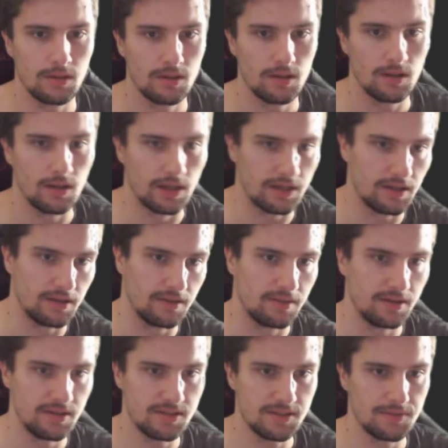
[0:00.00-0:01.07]
like
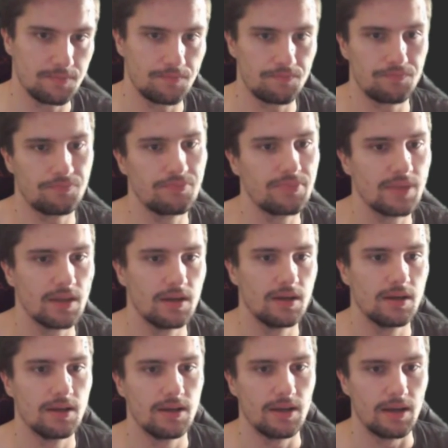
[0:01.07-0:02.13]
this.
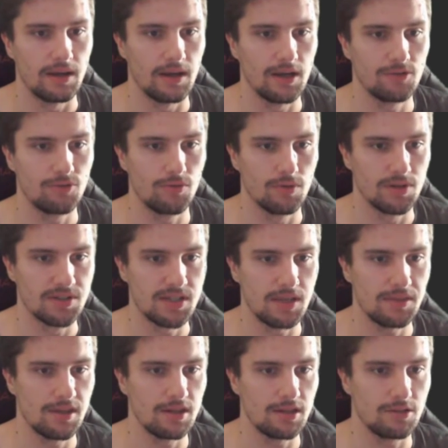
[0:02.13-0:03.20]
And we will
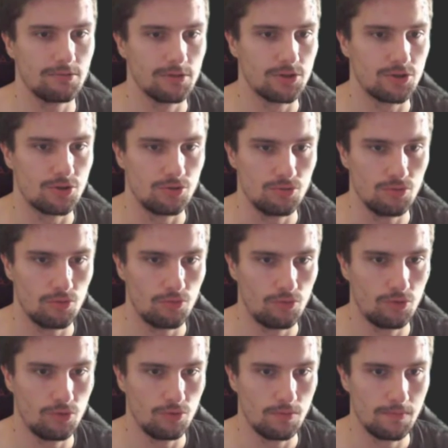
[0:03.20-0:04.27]
set that equal to
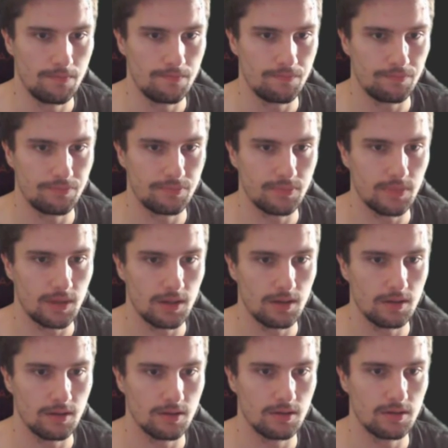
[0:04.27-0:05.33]
room
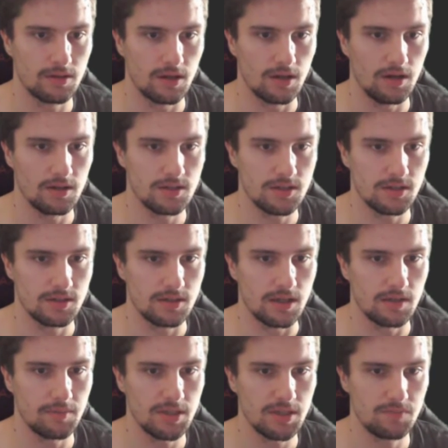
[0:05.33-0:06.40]
dot
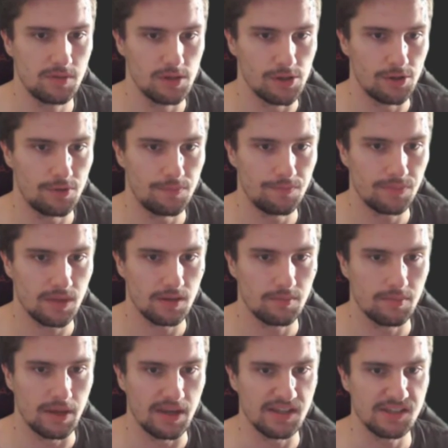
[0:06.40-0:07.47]
database builder,
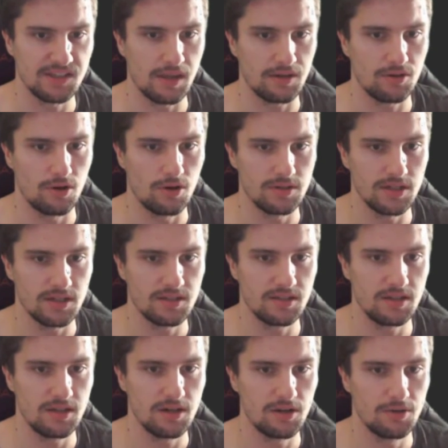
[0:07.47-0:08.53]
pass that
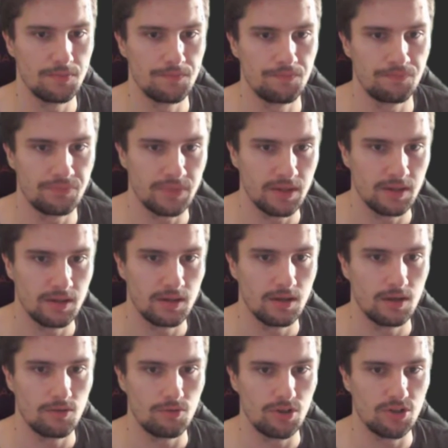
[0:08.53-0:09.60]
context here.
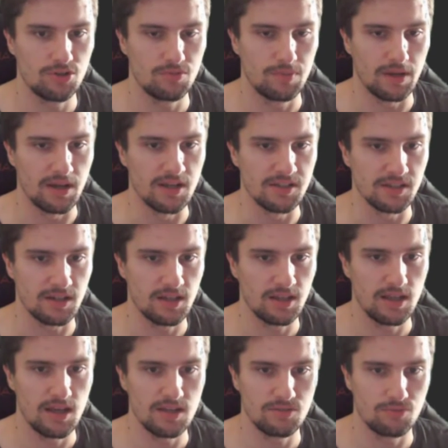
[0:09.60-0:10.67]
We need to pass a
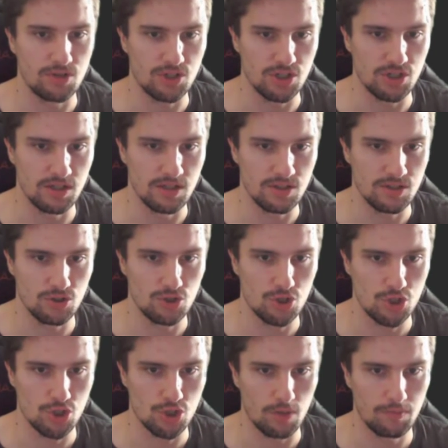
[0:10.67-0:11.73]
class which is
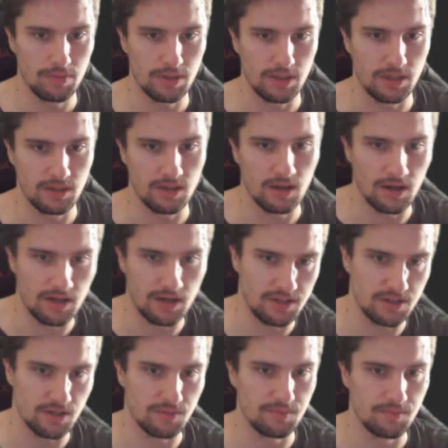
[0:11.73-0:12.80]
shopping
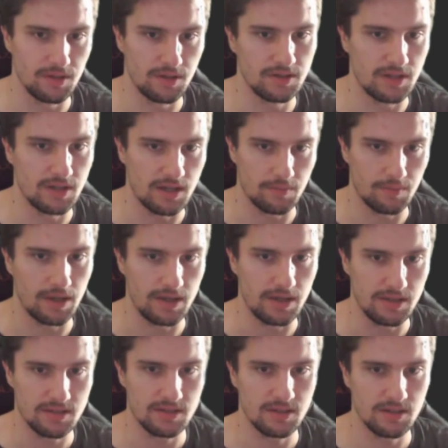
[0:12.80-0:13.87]
item
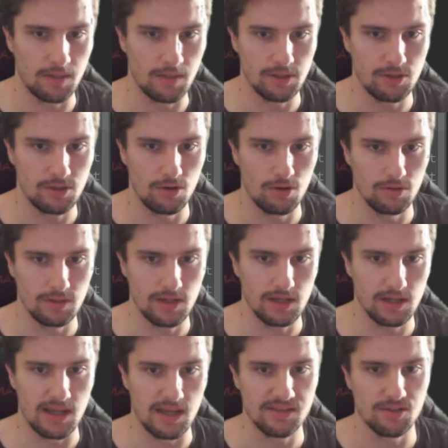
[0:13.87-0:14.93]
database
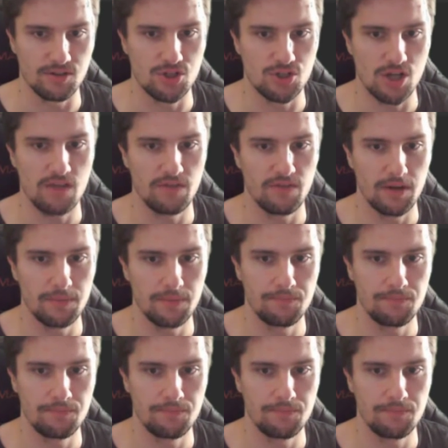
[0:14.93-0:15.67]
class.java,